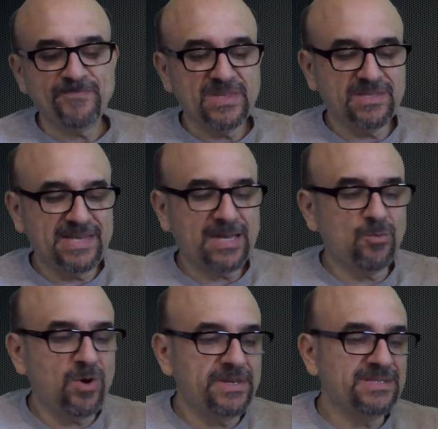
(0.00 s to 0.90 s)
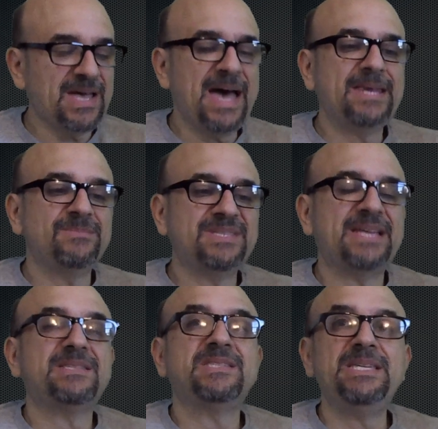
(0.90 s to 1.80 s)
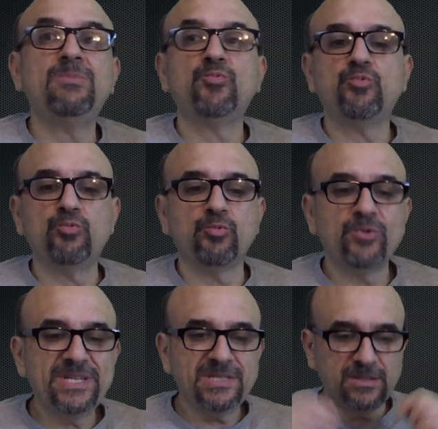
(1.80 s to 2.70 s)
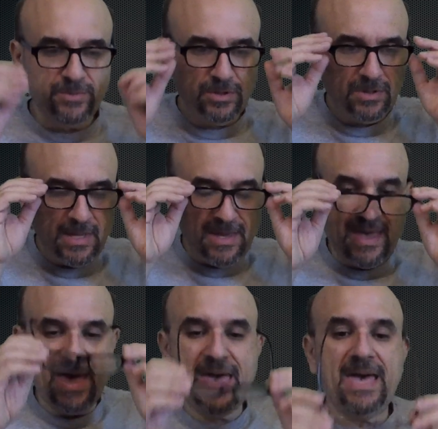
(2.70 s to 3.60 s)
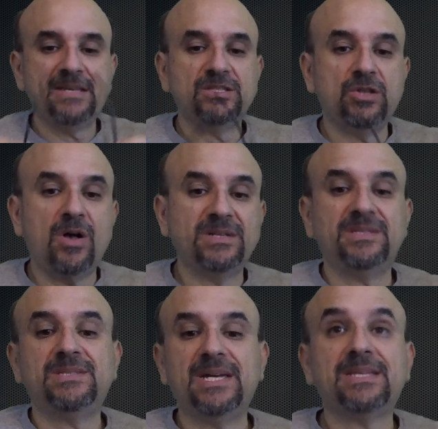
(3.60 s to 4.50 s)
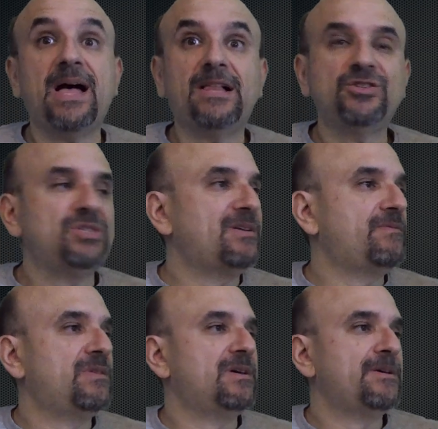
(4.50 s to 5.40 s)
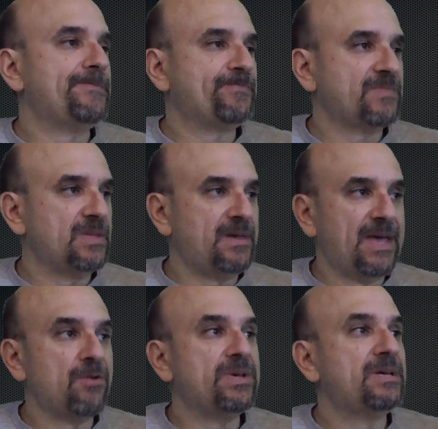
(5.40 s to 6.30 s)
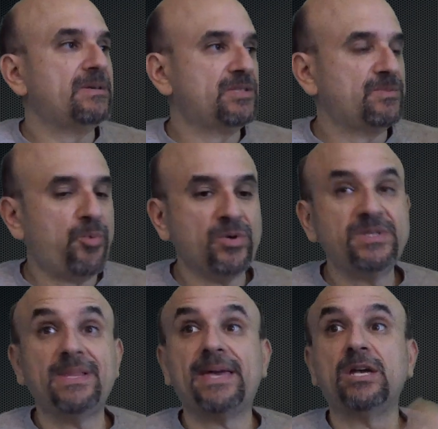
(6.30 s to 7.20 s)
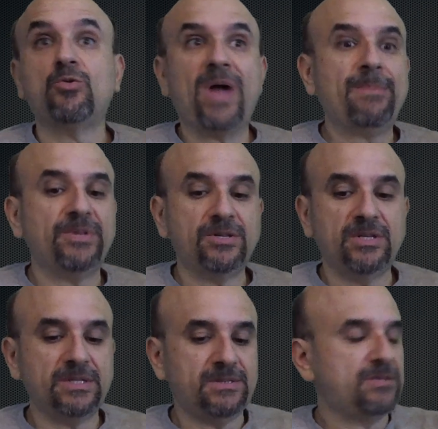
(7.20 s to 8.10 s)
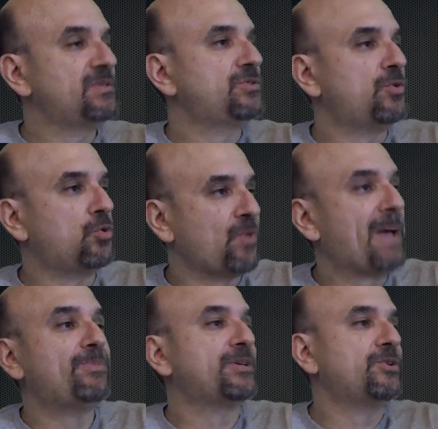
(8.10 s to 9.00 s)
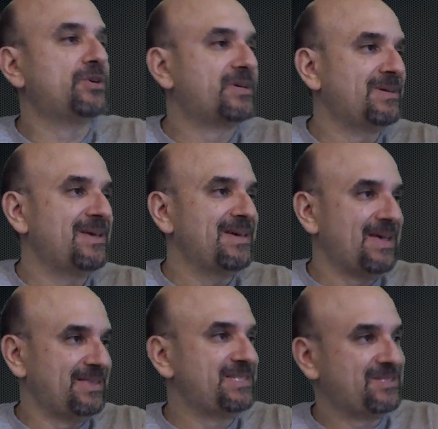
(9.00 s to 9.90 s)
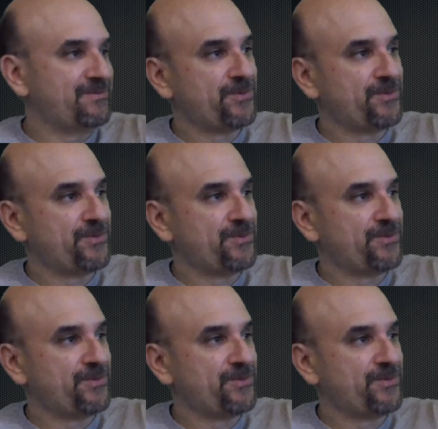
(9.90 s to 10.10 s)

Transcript: The second one is items that seem reasonable, and as long as the technology of the area supports it, like a grappling hook. There is no grappling hook, at least in